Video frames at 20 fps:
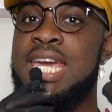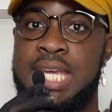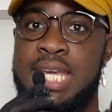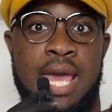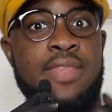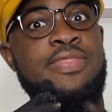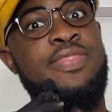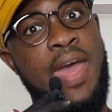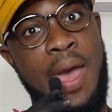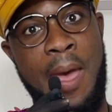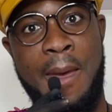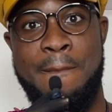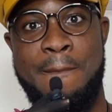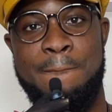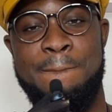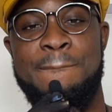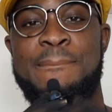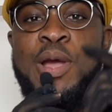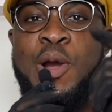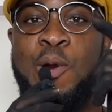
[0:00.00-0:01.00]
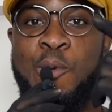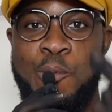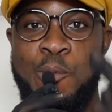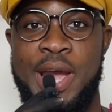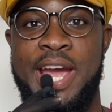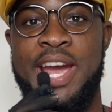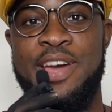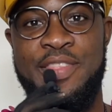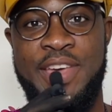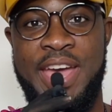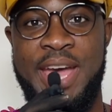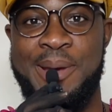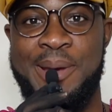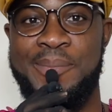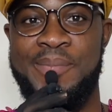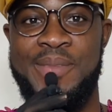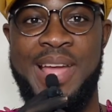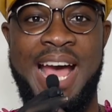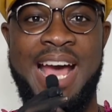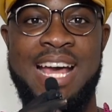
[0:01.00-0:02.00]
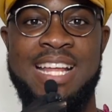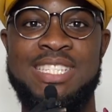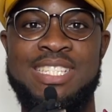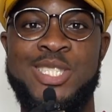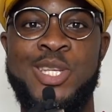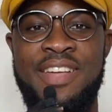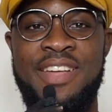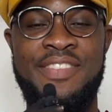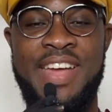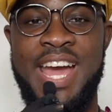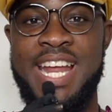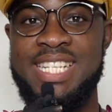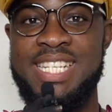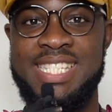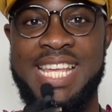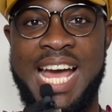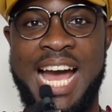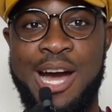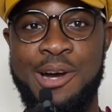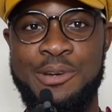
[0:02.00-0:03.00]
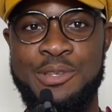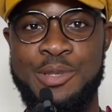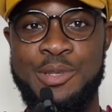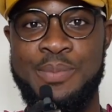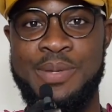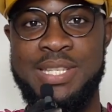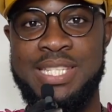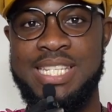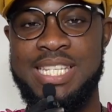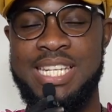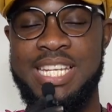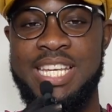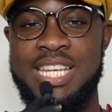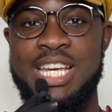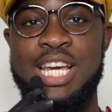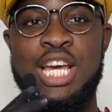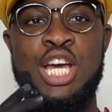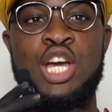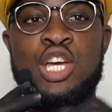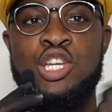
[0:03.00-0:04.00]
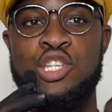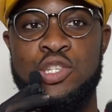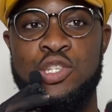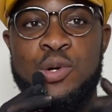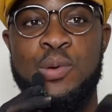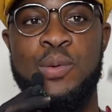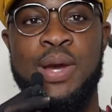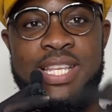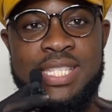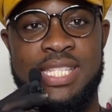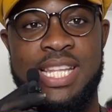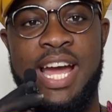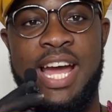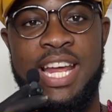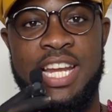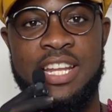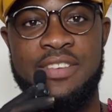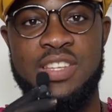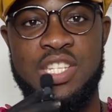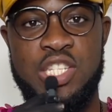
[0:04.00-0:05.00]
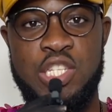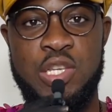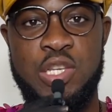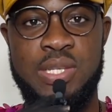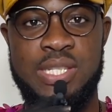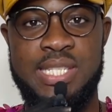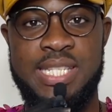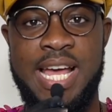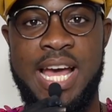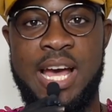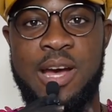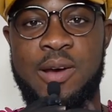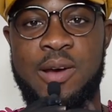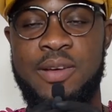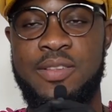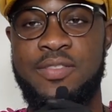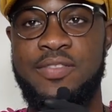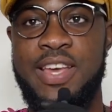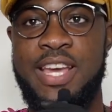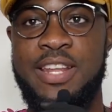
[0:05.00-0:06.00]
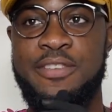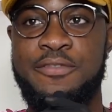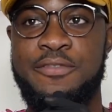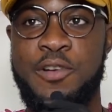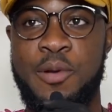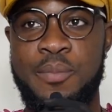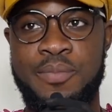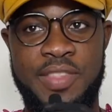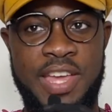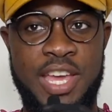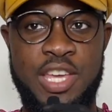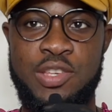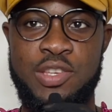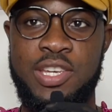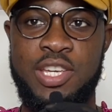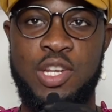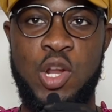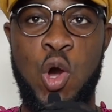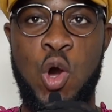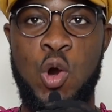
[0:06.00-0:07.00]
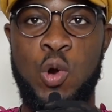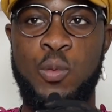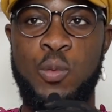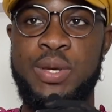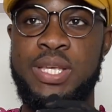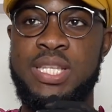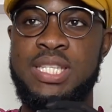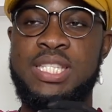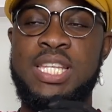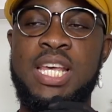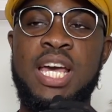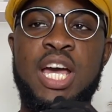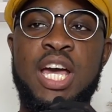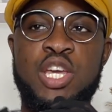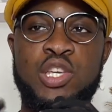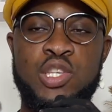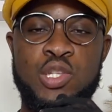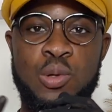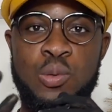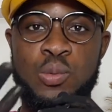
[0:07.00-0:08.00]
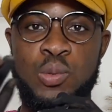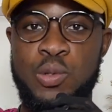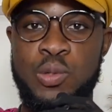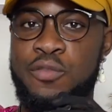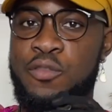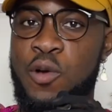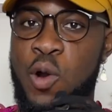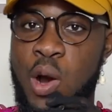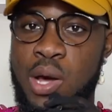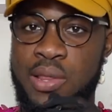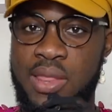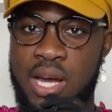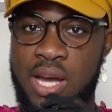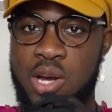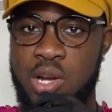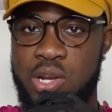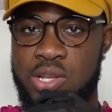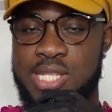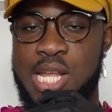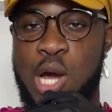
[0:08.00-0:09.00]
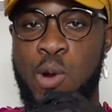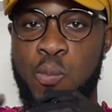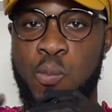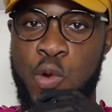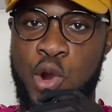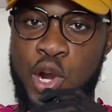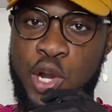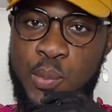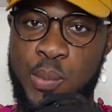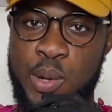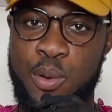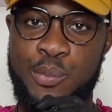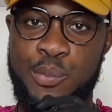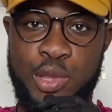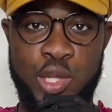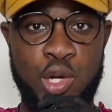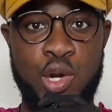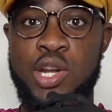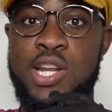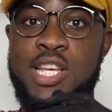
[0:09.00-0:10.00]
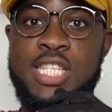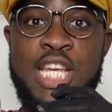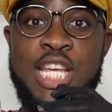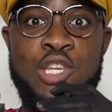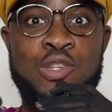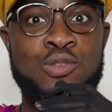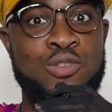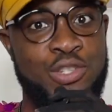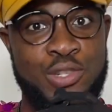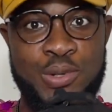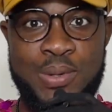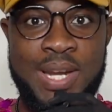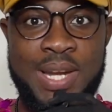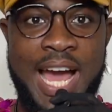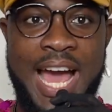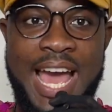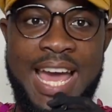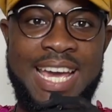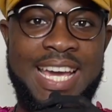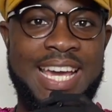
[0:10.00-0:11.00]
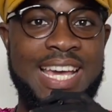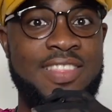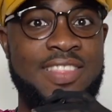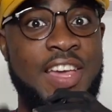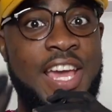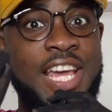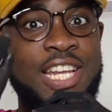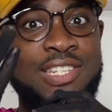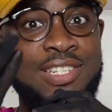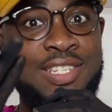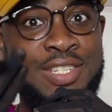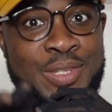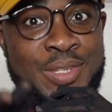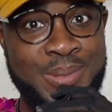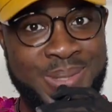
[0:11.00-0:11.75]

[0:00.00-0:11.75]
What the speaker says: get them, wear them, and that is how you basically start elevating your style. Then from there you can always look for other colors that work well with the colors that you do like. Then you